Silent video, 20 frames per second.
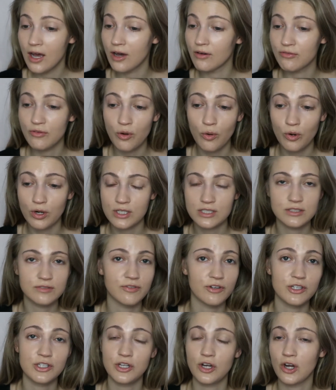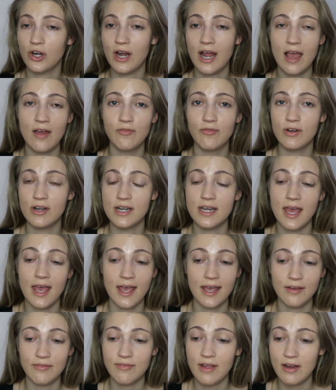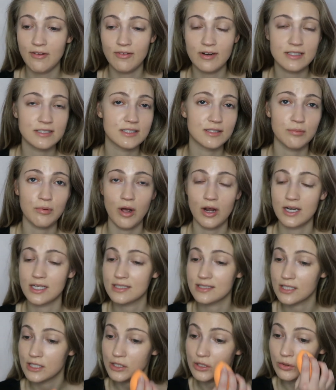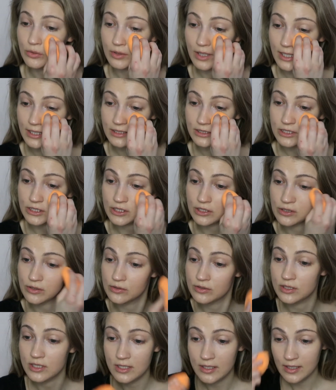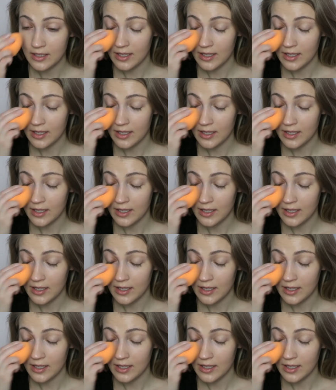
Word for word: of course, for your everyday favorites, the products that you like to use.